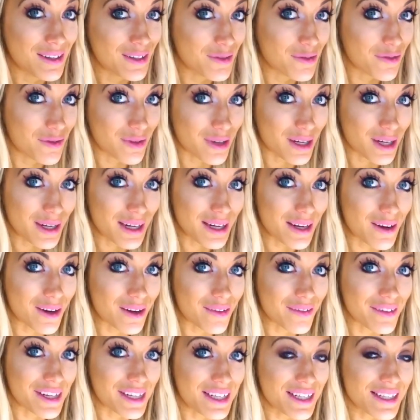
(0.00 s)
very
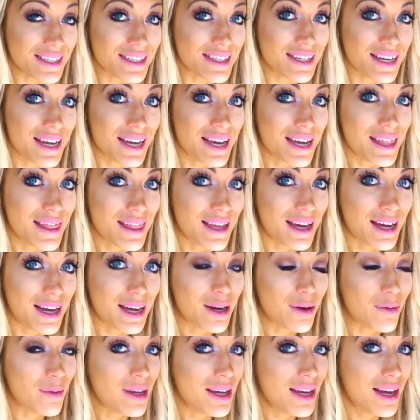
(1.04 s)
obvious
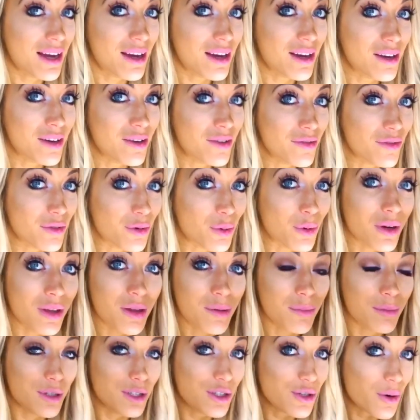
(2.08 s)
that we have, or the
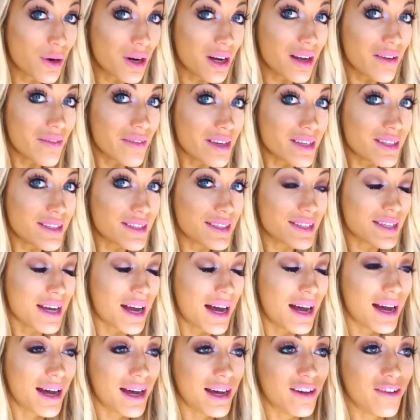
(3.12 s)
majority of us
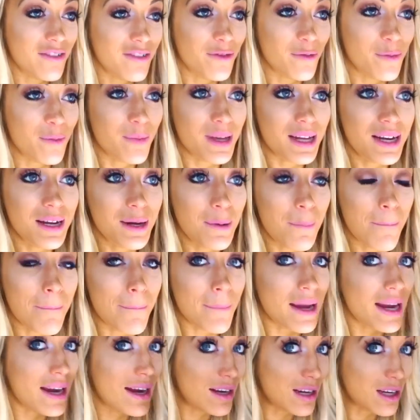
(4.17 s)
have been in
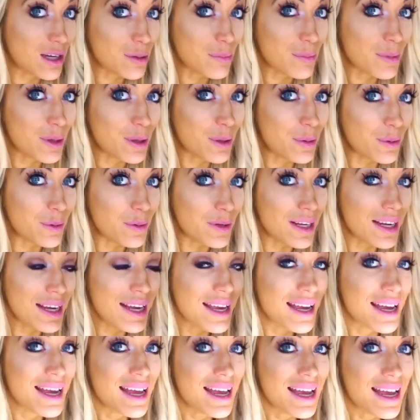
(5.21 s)
panic mode.
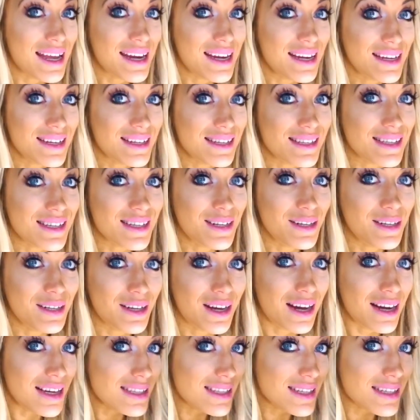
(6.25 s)
It is
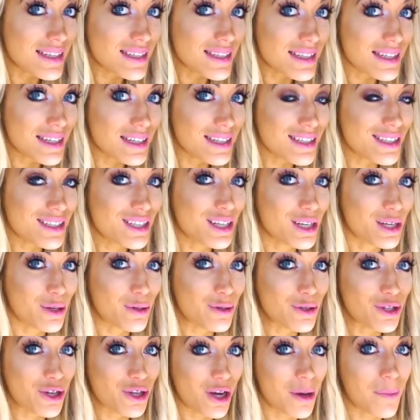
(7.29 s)
not as easy to
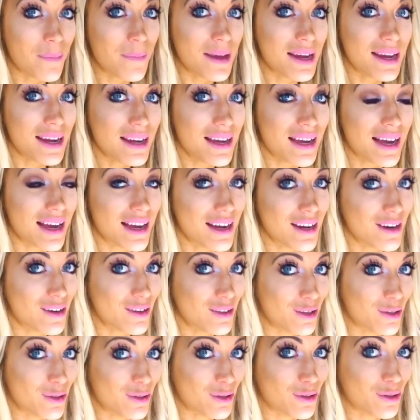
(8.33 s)
go shopping at your
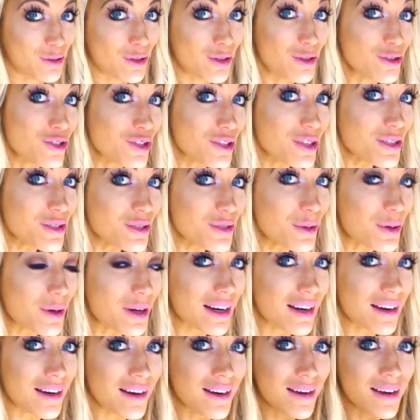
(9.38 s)
local grocery
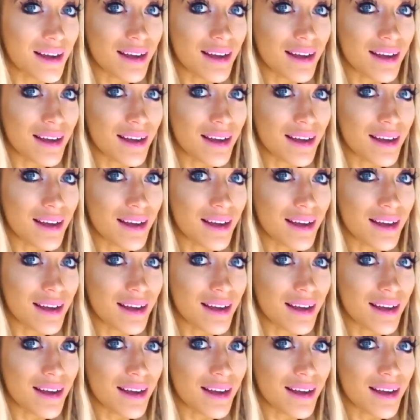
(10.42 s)
store,